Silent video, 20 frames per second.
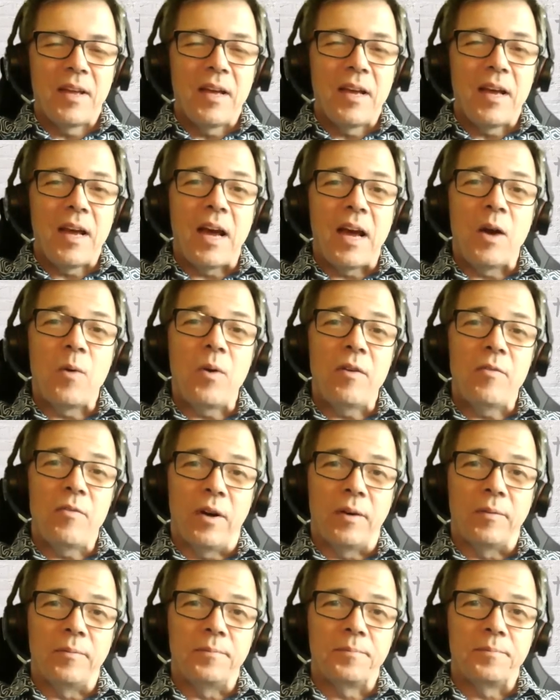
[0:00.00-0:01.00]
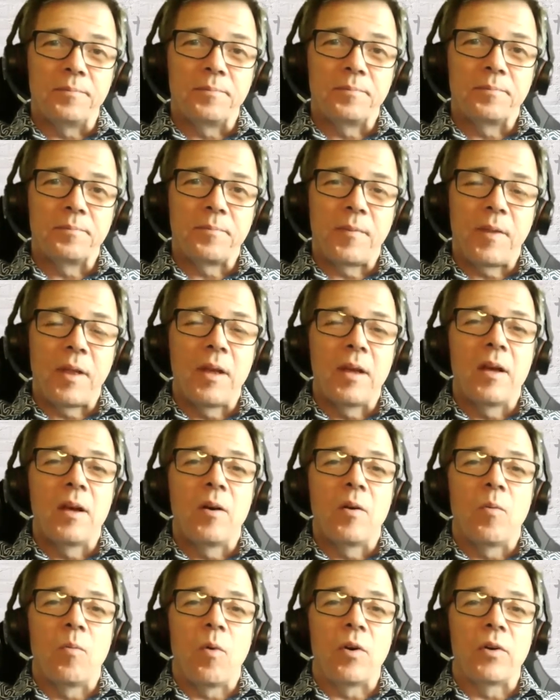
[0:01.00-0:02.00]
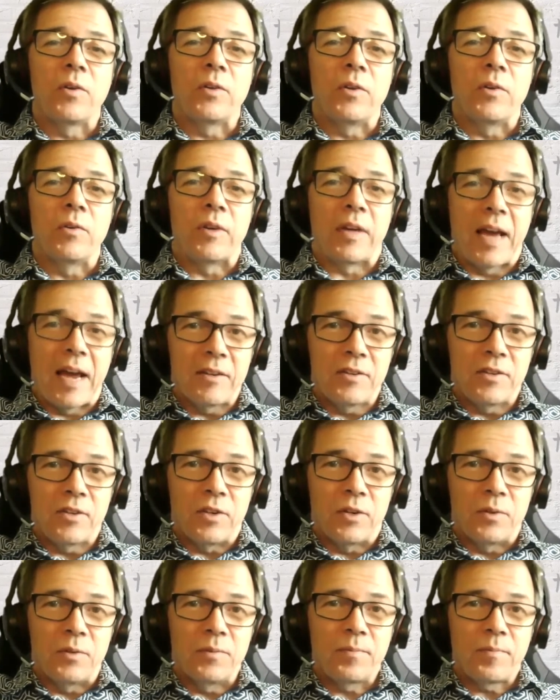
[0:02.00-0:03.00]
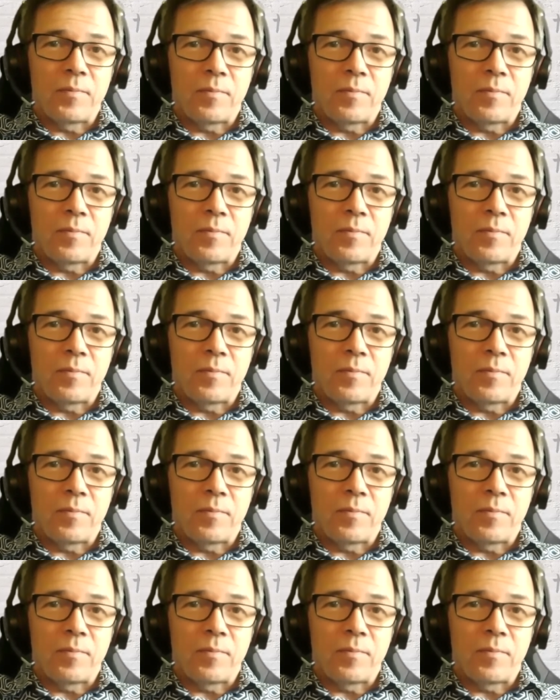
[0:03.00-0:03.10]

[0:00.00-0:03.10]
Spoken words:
However, what you can do